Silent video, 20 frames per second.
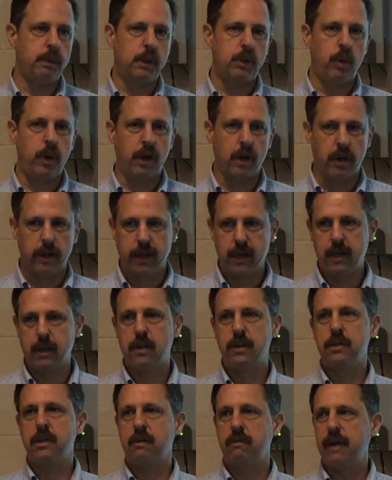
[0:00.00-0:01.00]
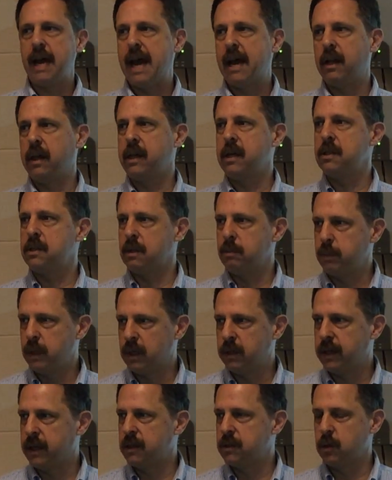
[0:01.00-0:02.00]
between all the hills and valleys and
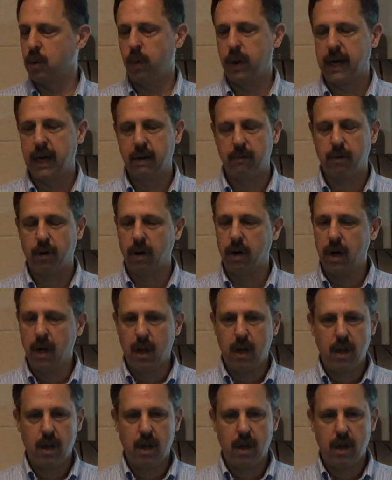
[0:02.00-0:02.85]
buildings or whatever,